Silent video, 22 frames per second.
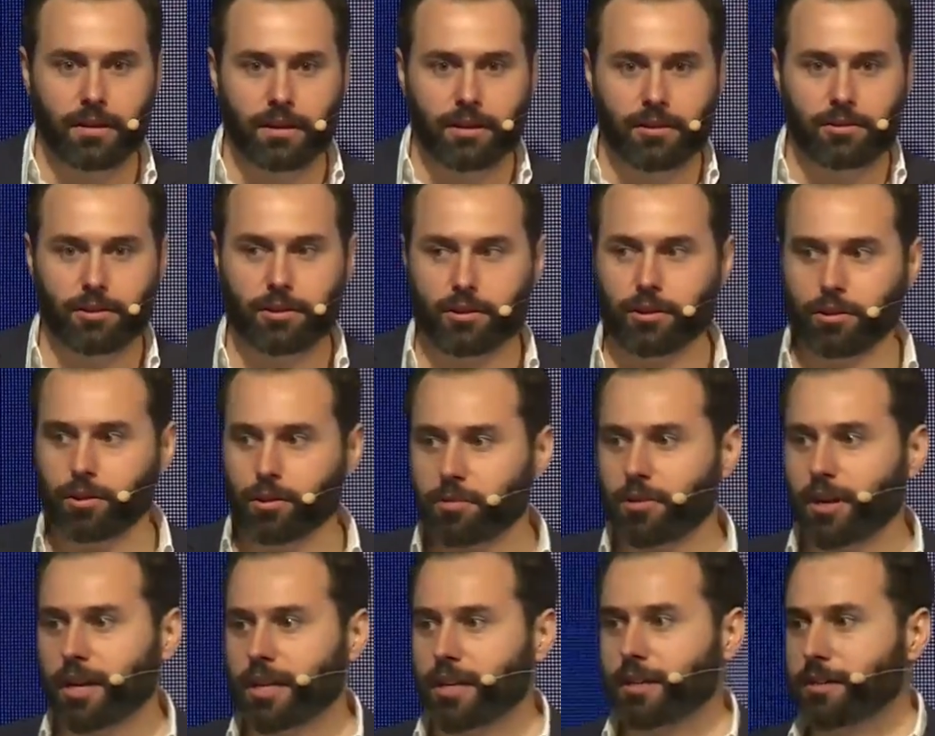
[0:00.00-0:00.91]
So
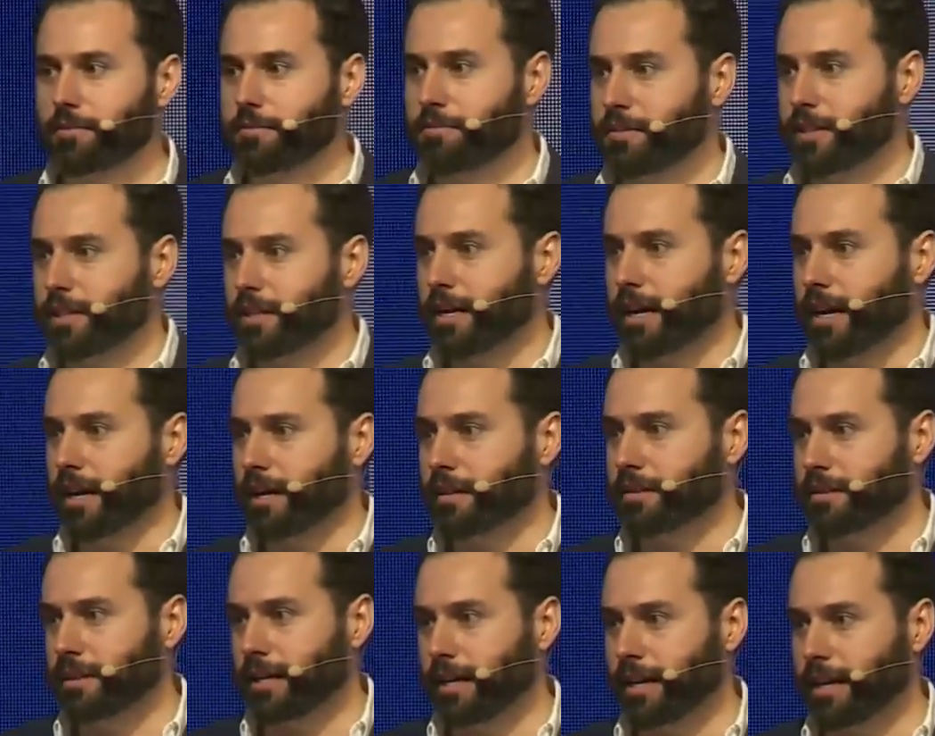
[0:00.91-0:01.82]
Quberider have figured
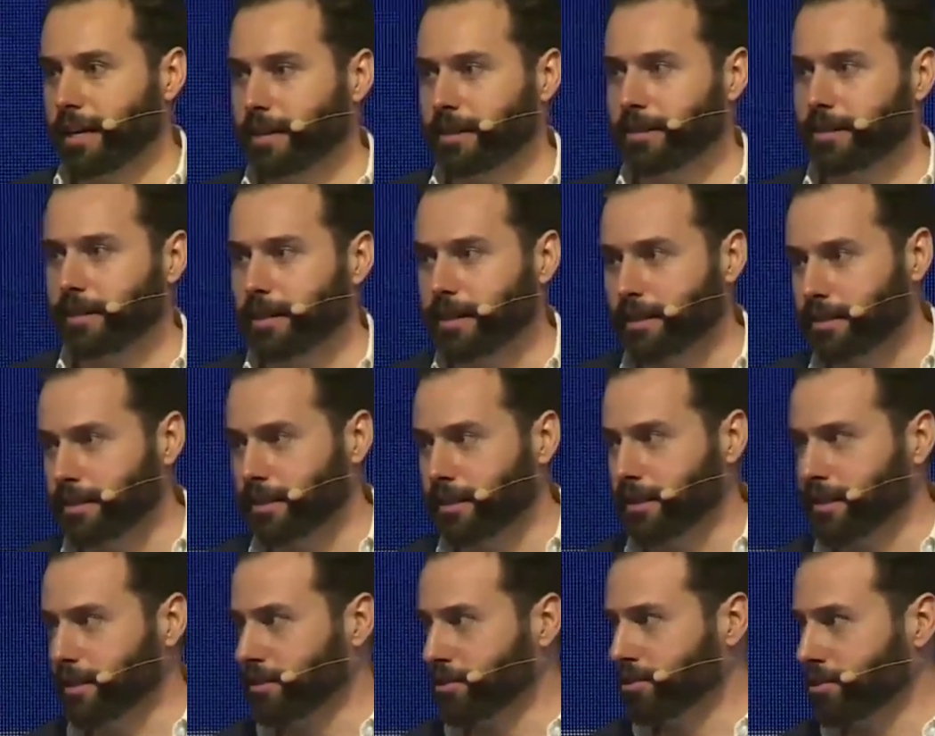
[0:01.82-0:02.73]
out how to get
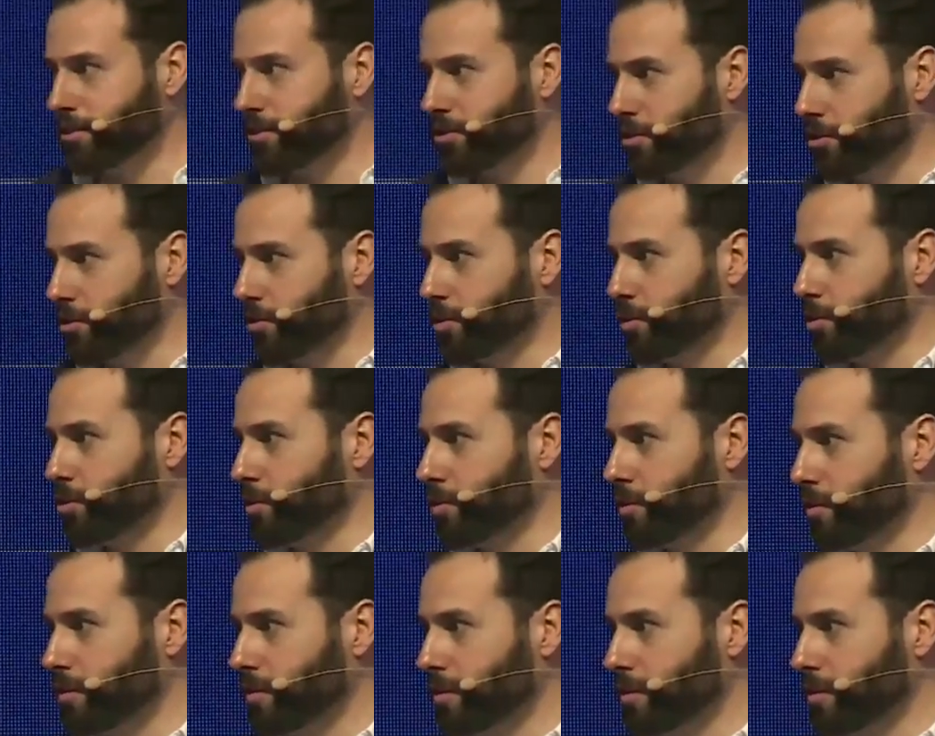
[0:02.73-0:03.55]
kids to